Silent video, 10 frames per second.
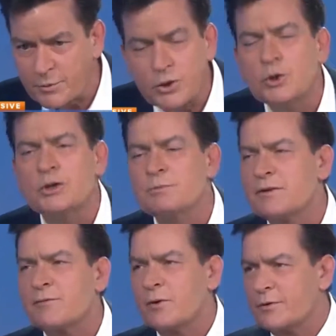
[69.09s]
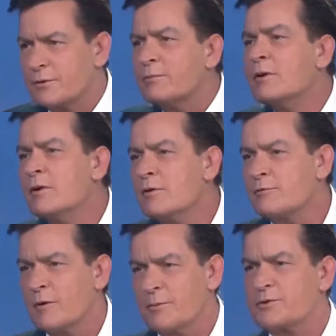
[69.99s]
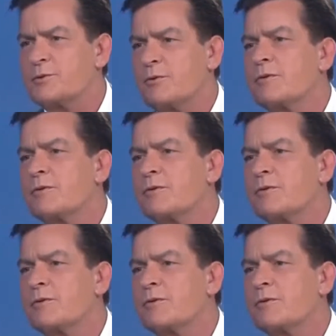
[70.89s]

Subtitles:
couldn't be farther from the truth.